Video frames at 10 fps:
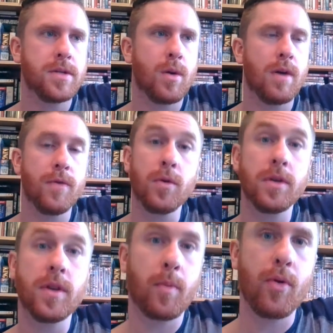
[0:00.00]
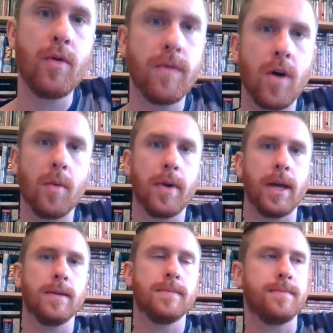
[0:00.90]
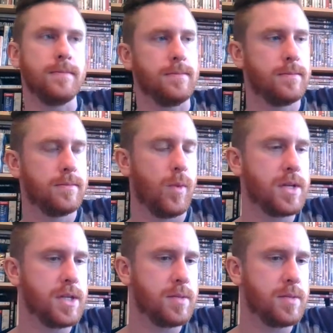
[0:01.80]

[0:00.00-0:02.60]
So I've ordered the proof copy, which